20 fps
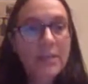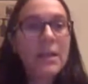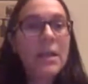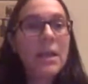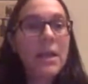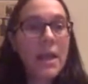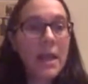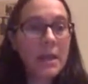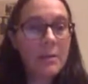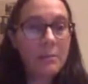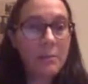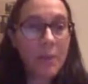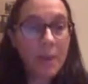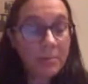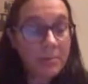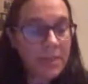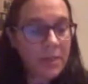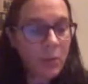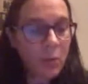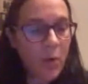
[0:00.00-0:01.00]
and
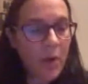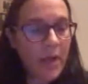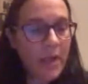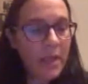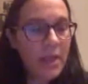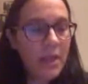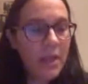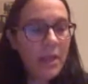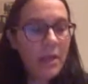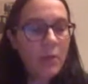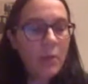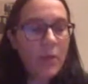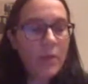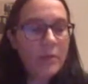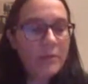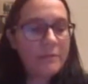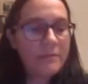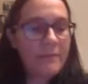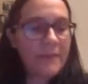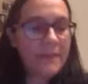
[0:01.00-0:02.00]
public way.
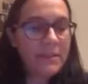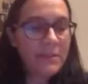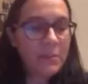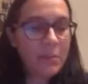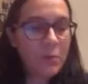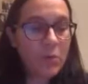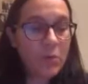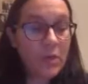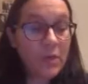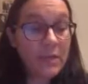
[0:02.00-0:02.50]
Whether Facebook